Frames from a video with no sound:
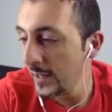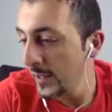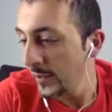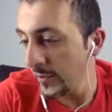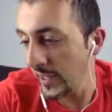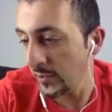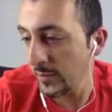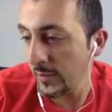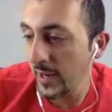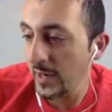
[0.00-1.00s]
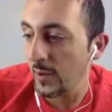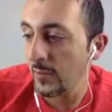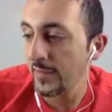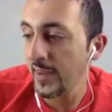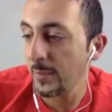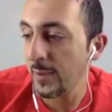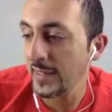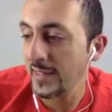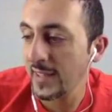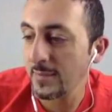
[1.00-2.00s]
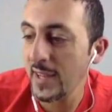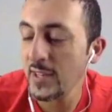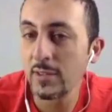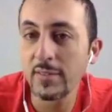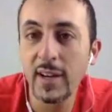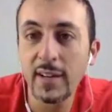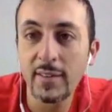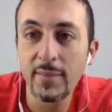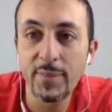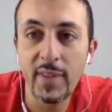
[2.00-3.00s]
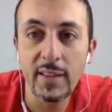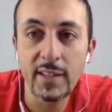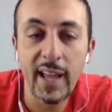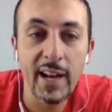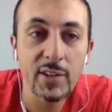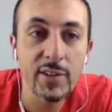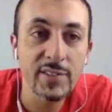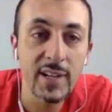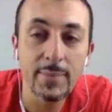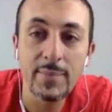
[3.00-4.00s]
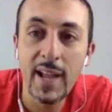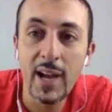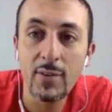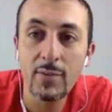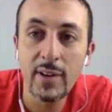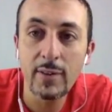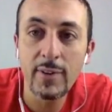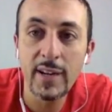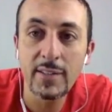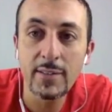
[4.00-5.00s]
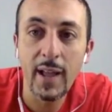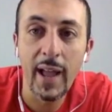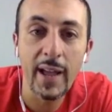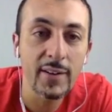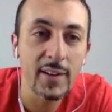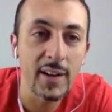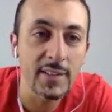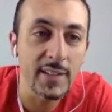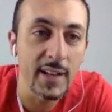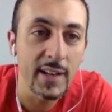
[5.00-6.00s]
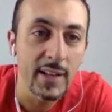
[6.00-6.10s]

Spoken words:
So that's where we are now. We've got a podcast menu. We've got the category set up. Now we are ready to add our content.